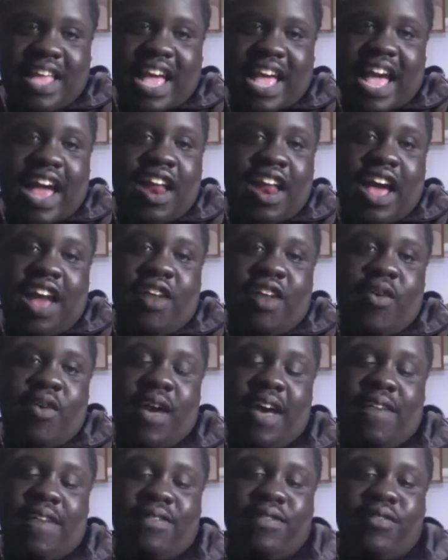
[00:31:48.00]
I don't
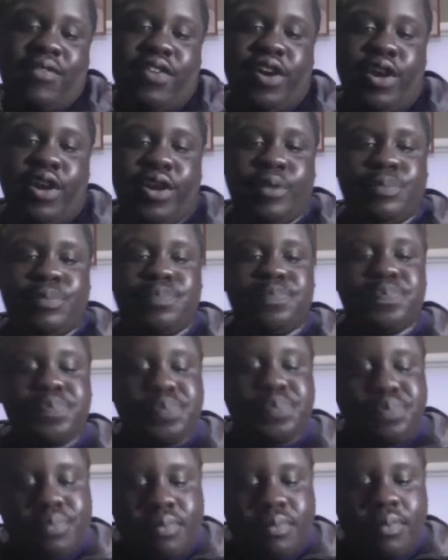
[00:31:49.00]
have it for her.
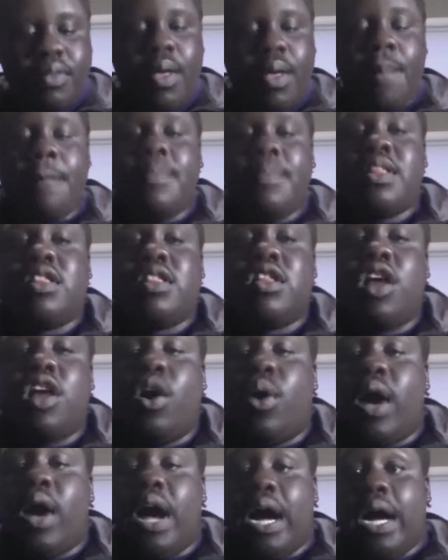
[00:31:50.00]

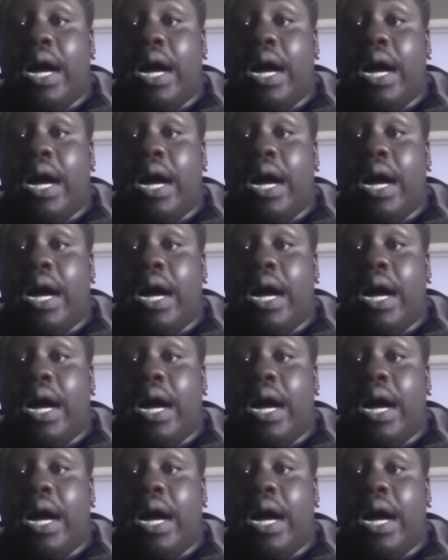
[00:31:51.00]
So